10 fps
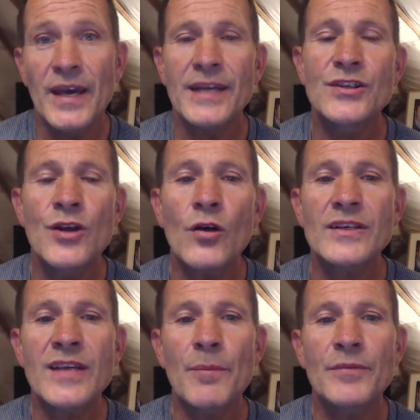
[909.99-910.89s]
It's not
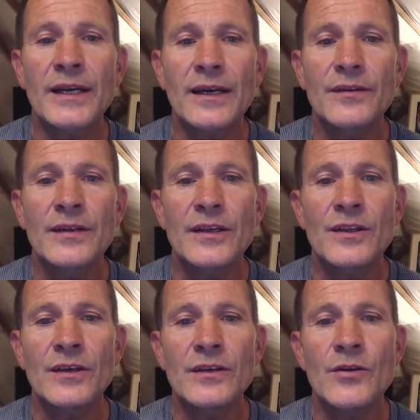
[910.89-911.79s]
something
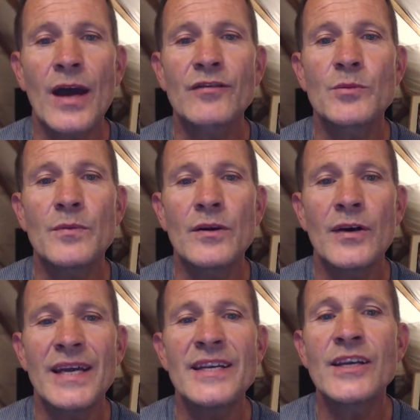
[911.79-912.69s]
that you have to
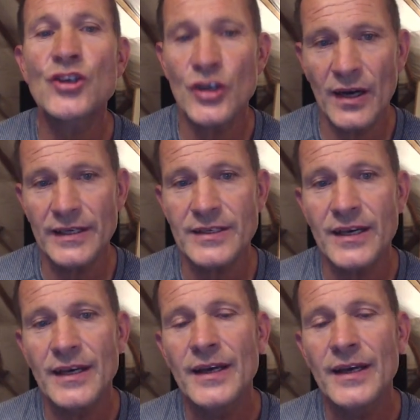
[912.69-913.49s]
initiate.